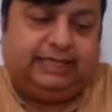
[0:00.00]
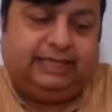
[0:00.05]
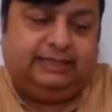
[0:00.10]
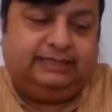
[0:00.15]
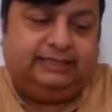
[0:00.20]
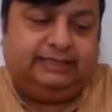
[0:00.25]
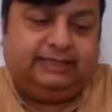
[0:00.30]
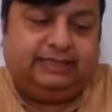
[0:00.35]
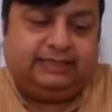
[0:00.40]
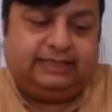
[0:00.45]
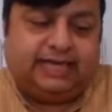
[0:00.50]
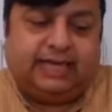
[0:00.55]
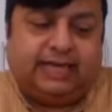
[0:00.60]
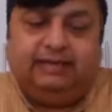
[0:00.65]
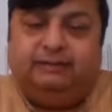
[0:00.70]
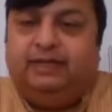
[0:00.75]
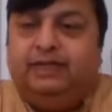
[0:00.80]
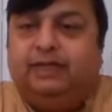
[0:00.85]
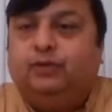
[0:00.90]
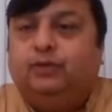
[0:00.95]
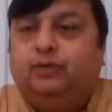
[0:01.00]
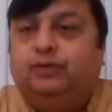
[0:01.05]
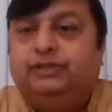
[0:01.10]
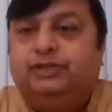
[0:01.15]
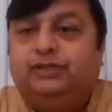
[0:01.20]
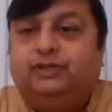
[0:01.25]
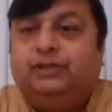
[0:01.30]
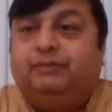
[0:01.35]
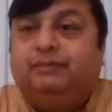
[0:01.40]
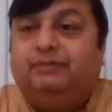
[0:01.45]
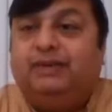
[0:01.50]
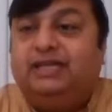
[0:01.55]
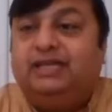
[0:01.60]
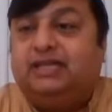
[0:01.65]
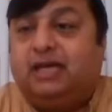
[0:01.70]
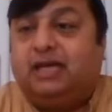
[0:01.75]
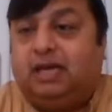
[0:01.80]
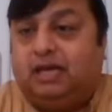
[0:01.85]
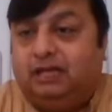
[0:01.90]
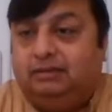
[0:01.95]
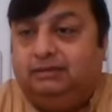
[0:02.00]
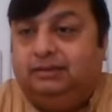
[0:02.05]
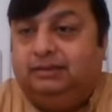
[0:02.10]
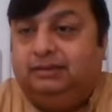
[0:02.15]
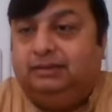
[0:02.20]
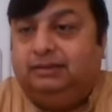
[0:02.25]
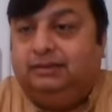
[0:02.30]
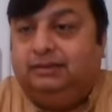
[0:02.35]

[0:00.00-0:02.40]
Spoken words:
that is the time it goes into the beta.